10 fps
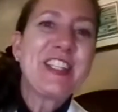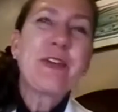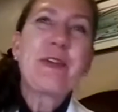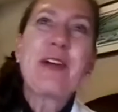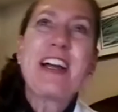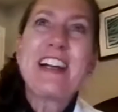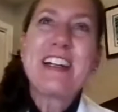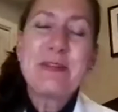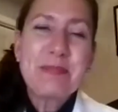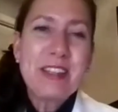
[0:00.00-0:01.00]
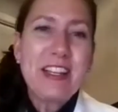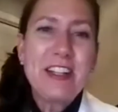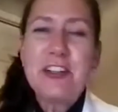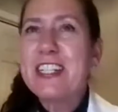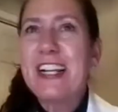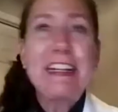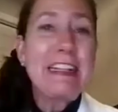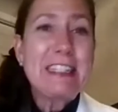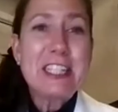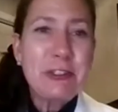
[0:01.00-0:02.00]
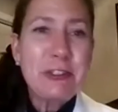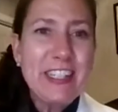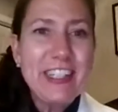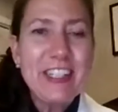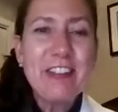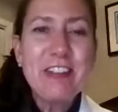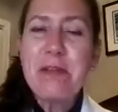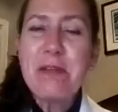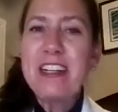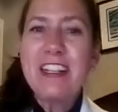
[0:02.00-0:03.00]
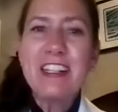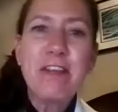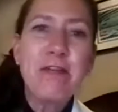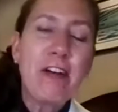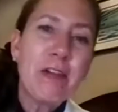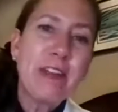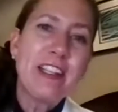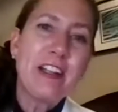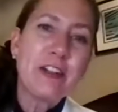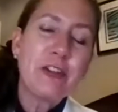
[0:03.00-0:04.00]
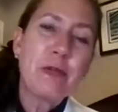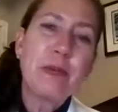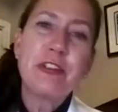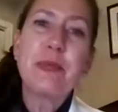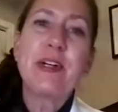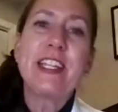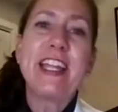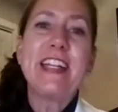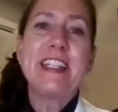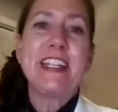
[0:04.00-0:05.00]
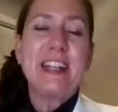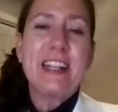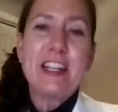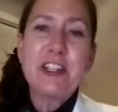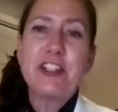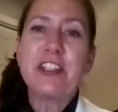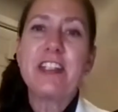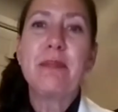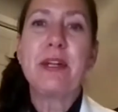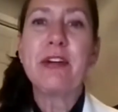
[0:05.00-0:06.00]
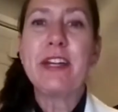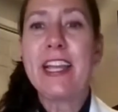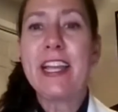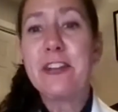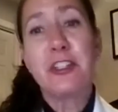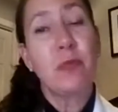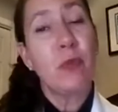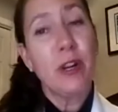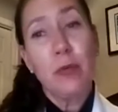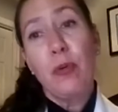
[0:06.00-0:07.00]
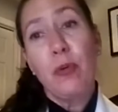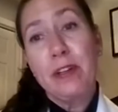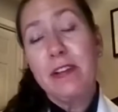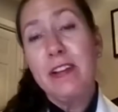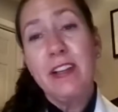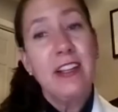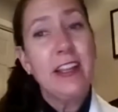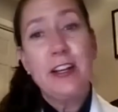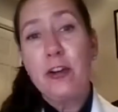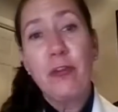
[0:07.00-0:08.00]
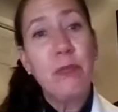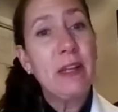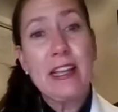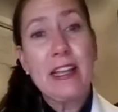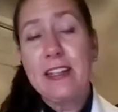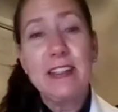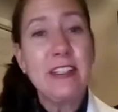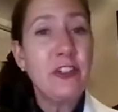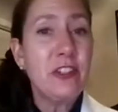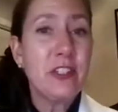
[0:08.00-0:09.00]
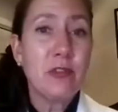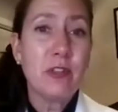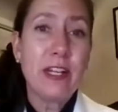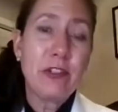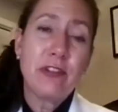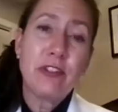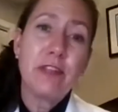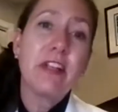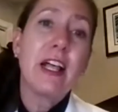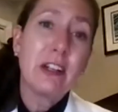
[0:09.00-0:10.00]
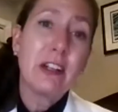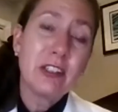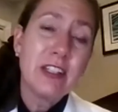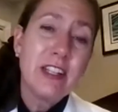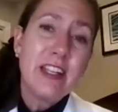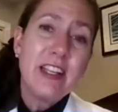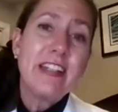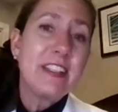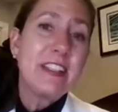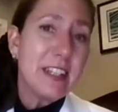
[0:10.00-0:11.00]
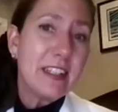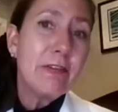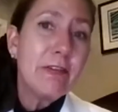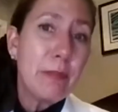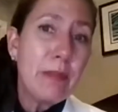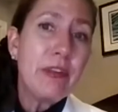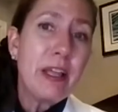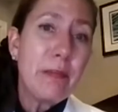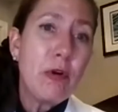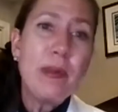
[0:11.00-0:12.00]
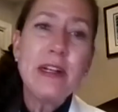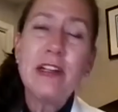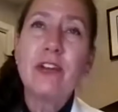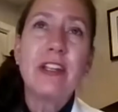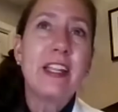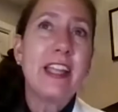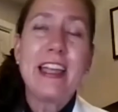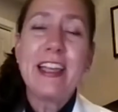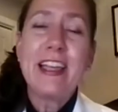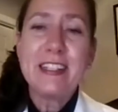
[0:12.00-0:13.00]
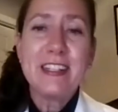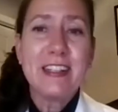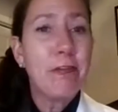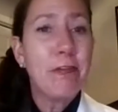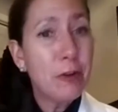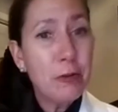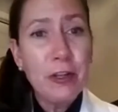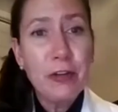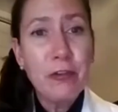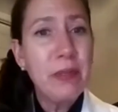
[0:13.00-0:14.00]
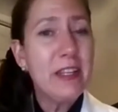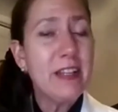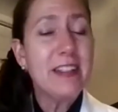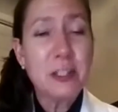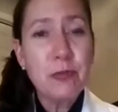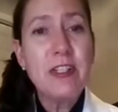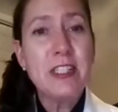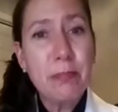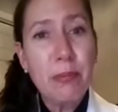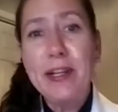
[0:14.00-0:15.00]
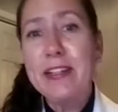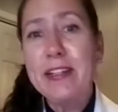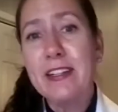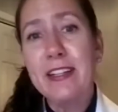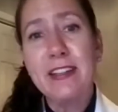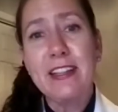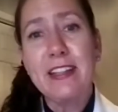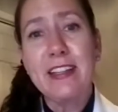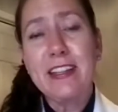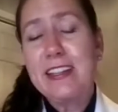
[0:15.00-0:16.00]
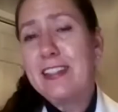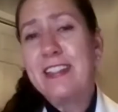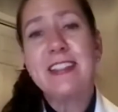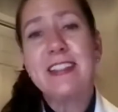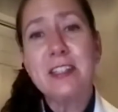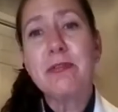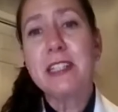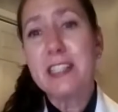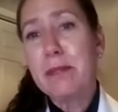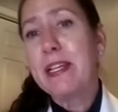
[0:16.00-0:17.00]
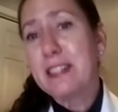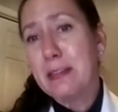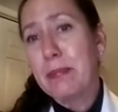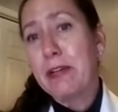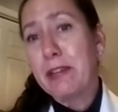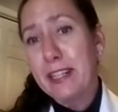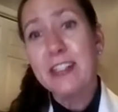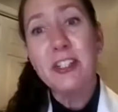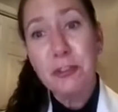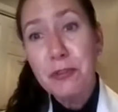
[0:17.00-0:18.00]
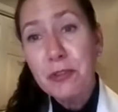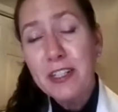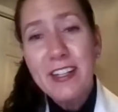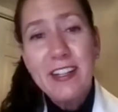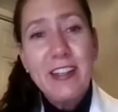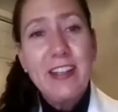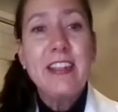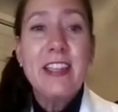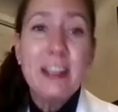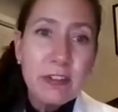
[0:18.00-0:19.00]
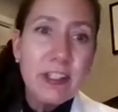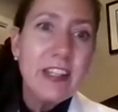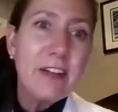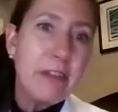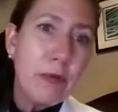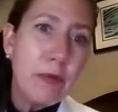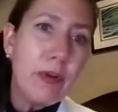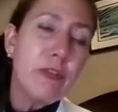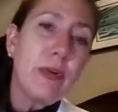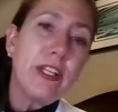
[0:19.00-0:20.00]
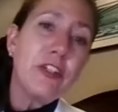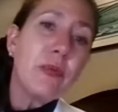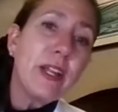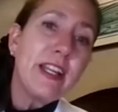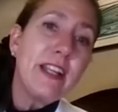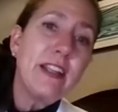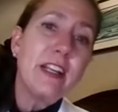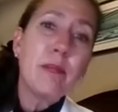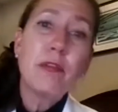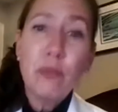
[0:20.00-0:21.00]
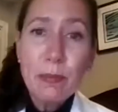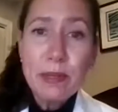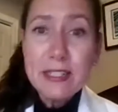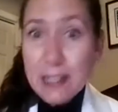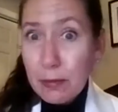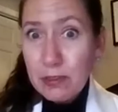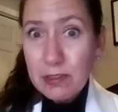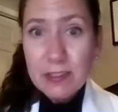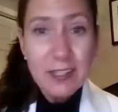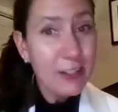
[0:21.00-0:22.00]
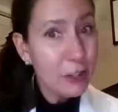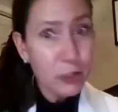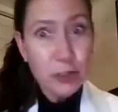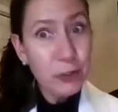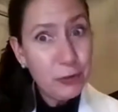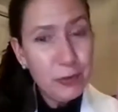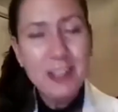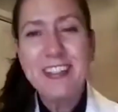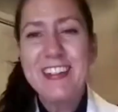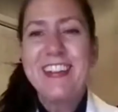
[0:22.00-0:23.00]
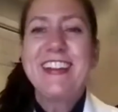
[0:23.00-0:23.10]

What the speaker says: So to tell a little story here, immediately following the October 2018 election, Barrie had just one woman and no Black, Indigenous, or councillors of color. I distinctly remember that moment, looking at a photo, being so disappointed and thinking, is this really the best that Barrie can do? Thankfully, in February of 2020, the number of women doubled to 2.